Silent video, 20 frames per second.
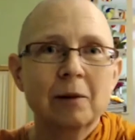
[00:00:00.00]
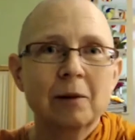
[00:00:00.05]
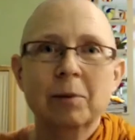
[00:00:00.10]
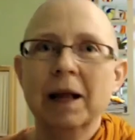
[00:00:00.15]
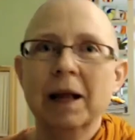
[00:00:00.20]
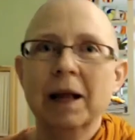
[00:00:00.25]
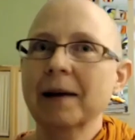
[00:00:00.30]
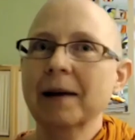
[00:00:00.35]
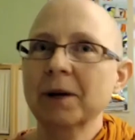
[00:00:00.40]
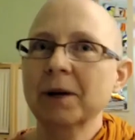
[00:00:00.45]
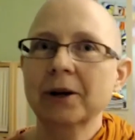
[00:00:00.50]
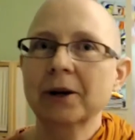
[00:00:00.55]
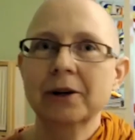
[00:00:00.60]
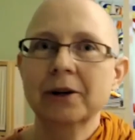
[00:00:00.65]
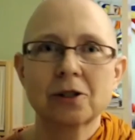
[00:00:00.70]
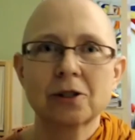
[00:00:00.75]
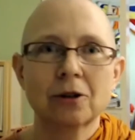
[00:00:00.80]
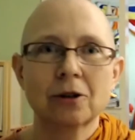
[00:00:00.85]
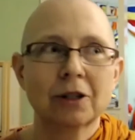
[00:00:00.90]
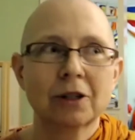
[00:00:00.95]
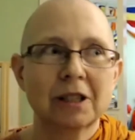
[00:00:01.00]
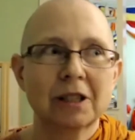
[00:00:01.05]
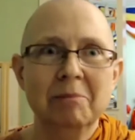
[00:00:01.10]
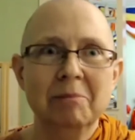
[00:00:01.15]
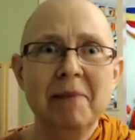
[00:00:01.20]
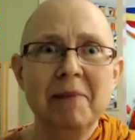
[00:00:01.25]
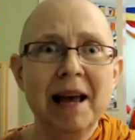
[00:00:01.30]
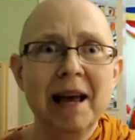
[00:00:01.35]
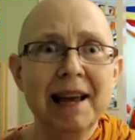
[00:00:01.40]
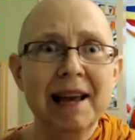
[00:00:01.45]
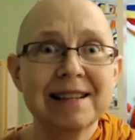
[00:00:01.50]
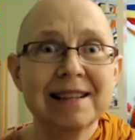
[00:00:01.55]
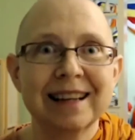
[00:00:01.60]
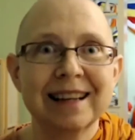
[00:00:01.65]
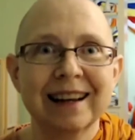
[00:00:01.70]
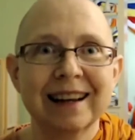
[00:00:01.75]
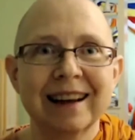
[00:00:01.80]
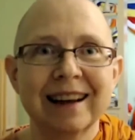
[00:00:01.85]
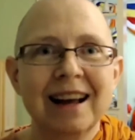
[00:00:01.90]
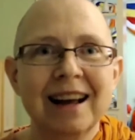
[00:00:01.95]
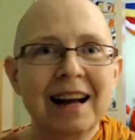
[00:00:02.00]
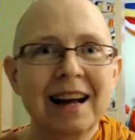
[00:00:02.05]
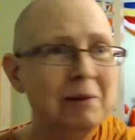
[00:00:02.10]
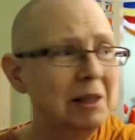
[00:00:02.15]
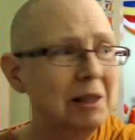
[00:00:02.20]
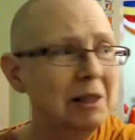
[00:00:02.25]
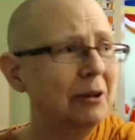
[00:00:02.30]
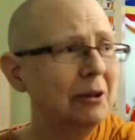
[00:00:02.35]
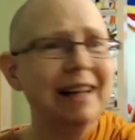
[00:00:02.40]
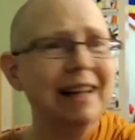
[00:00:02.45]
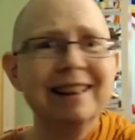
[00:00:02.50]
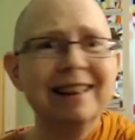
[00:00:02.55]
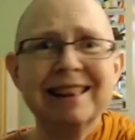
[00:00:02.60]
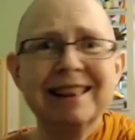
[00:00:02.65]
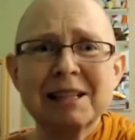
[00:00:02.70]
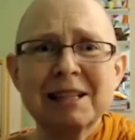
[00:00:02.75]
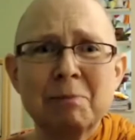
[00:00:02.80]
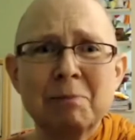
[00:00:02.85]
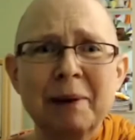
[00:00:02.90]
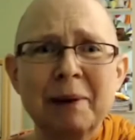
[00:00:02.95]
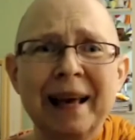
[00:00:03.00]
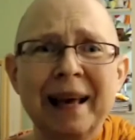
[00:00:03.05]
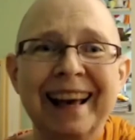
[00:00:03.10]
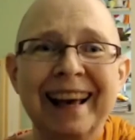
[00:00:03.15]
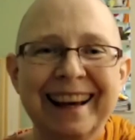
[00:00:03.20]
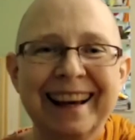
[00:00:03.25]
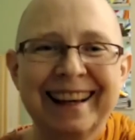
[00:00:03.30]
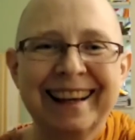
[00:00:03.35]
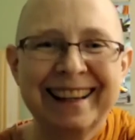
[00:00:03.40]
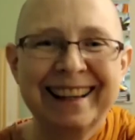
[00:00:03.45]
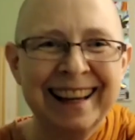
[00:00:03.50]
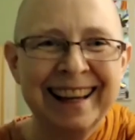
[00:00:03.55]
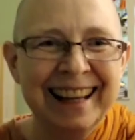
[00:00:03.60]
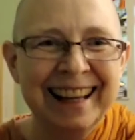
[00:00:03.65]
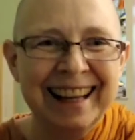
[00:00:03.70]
Blackberries looked amazing. I mean, they were like this big.